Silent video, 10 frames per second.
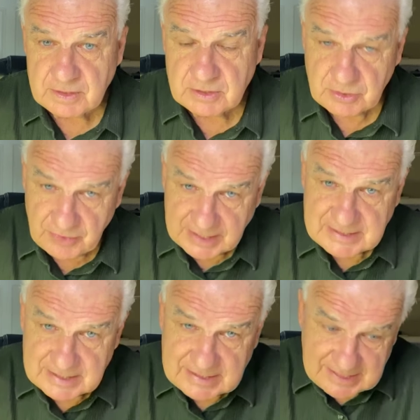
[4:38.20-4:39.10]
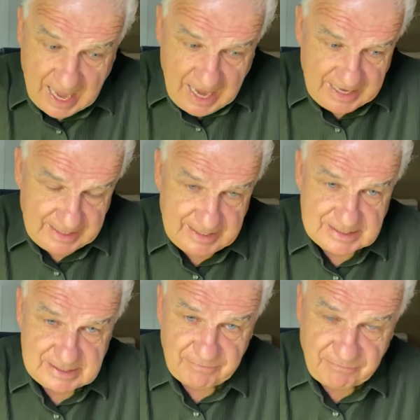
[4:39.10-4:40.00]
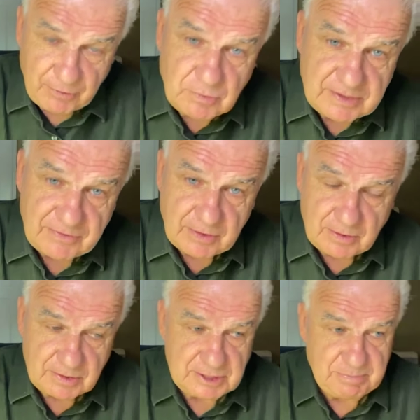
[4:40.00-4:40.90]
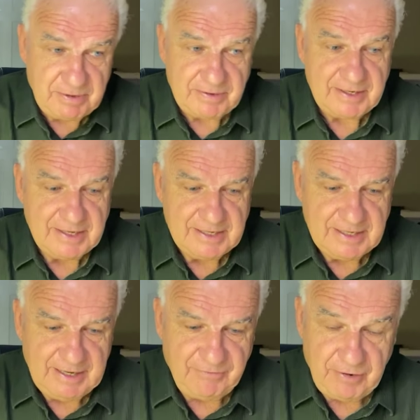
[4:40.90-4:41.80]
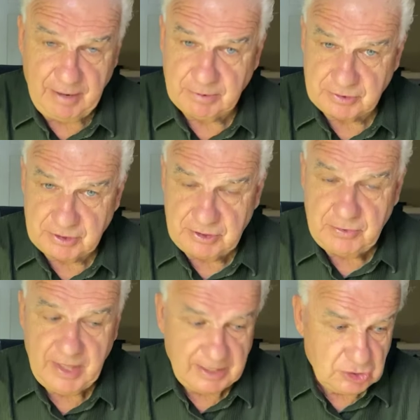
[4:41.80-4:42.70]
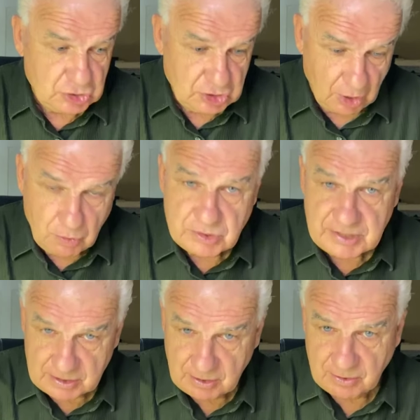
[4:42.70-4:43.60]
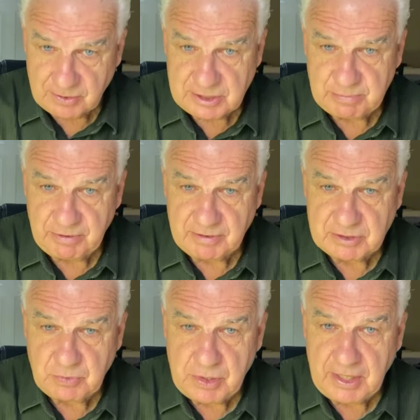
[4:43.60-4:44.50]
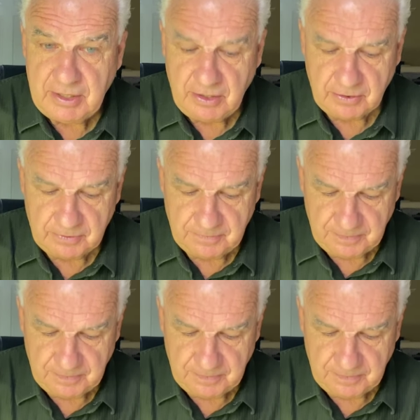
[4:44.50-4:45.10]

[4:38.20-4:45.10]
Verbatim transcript: So that's a sign, that's a fruit of the Holy Spirit. If you're able to do that, it shows that the Holy Spirit is within you.